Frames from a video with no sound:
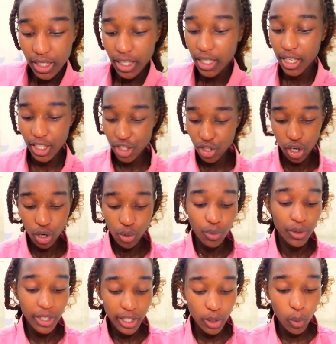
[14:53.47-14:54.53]
It's not
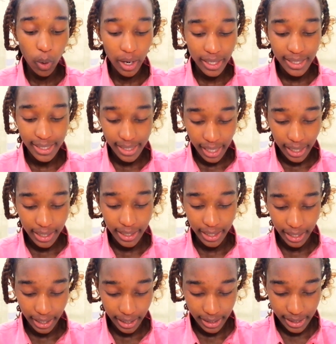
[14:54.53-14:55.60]
really quite done
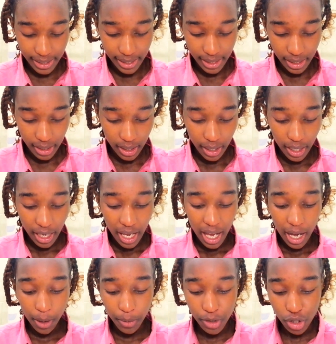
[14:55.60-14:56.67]
yet. I
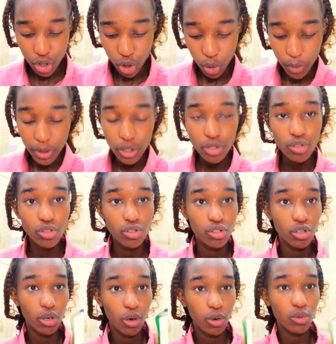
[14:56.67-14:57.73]
was going to
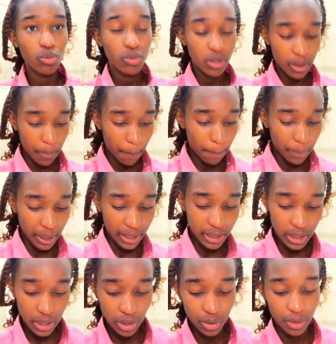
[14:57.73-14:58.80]
tone, but
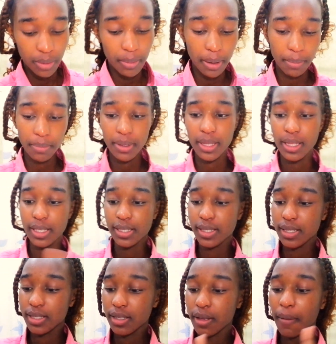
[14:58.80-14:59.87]
remember
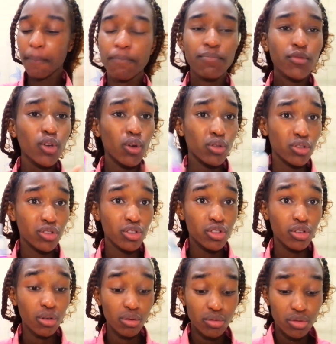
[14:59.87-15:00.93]
this also
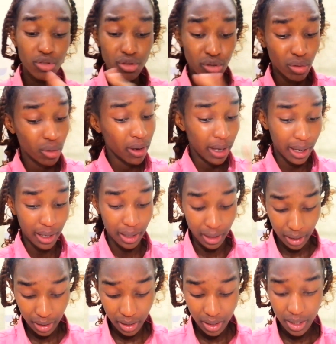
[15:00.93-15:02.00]
toned, so
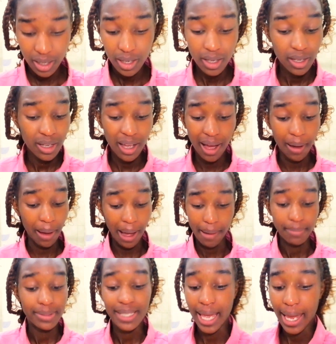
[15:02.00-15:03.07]
I'm
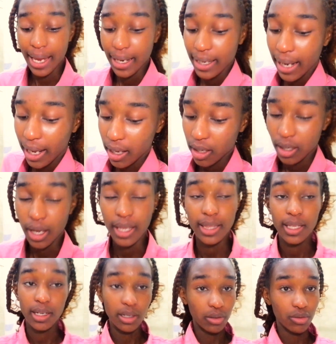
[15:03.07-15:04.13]
tired. I
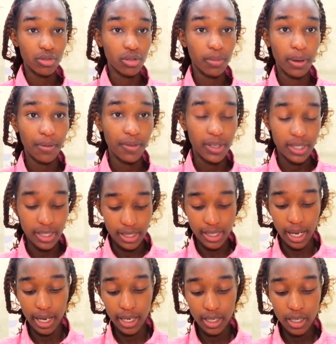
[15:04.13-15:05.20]
think also my face is
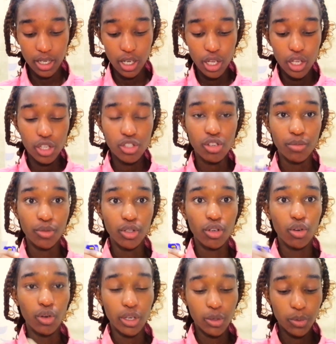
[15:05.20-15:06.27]
tired, so I'm gonna go
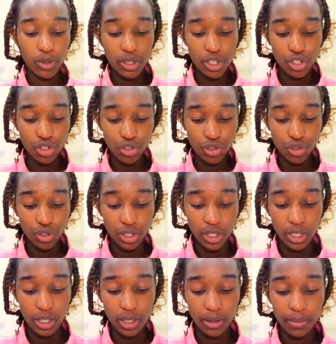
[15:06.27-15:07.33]
in with this
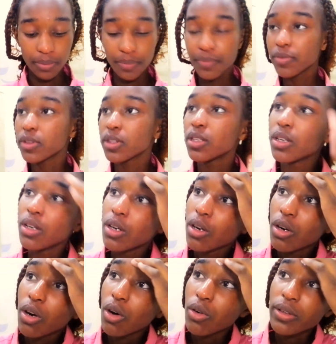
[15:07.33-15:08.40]
cream
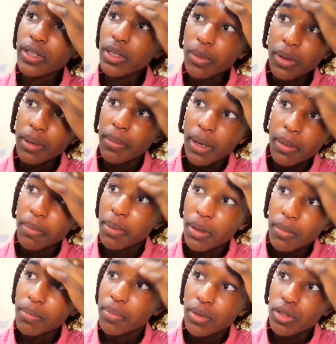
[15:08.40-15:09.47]
only where my
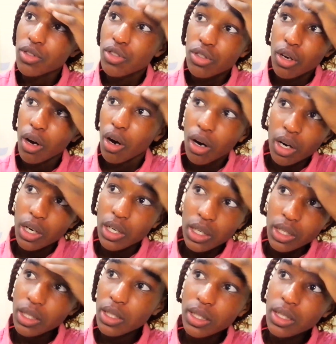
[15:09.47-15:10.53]
pimples are.